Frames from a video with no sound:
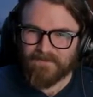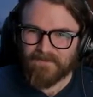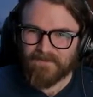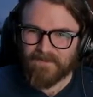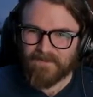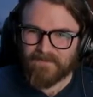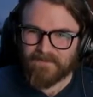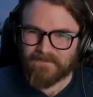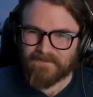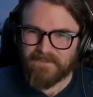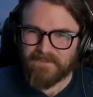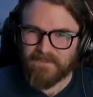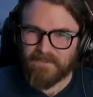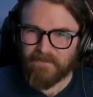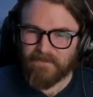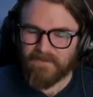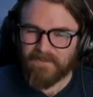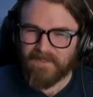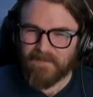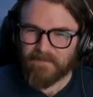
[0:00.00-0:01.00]
Like, does he
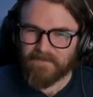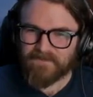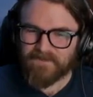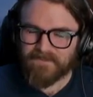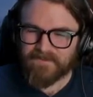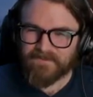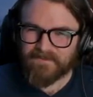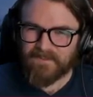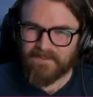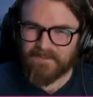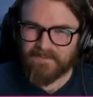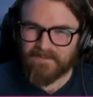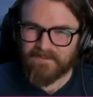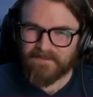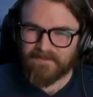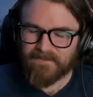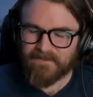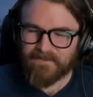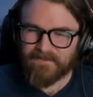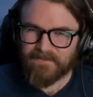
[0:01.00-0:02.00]
know the game's oh. sunsetting?
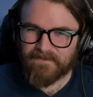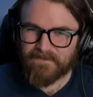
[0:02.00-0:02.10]
Oh.